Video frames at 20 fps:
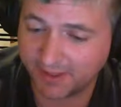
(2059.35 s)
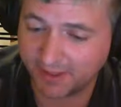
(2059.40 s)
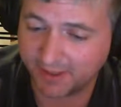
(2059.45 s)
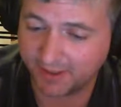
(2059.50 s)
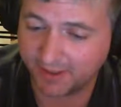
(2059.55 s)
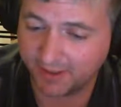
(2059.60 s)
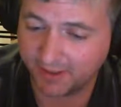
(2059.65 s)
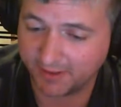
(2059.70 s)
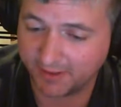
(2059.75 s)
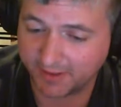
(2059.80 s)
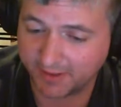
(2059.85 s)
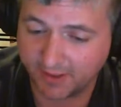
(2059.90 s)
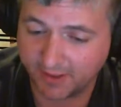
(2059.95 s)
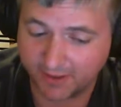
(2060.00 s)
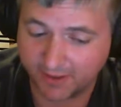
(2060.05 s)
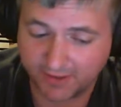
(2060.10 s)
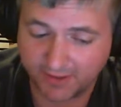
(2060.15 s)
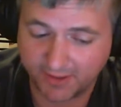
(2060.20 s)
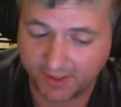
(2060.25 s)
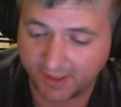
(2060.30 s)
there on the
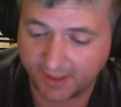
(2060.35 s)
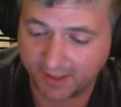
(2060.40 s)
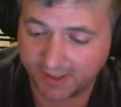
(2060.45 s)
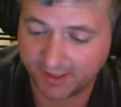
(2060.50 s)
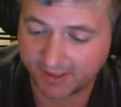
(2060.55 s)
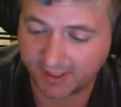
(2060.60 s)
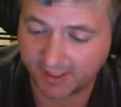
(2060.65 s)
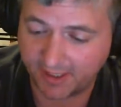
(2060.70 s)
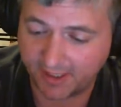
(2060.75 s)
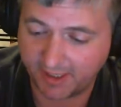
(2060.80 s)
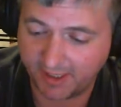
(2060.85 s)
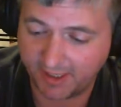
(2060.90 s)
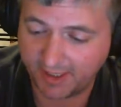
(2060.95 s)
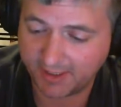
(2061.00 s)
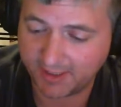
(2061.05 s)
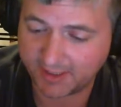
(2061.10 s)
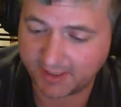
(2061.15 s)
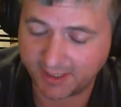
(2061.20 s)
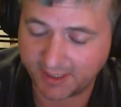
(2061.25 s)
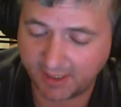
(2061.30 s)
car thing, because
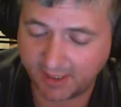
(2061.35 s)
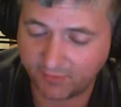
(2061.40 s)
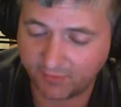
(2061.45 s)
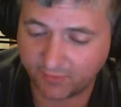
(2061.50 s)
it's like it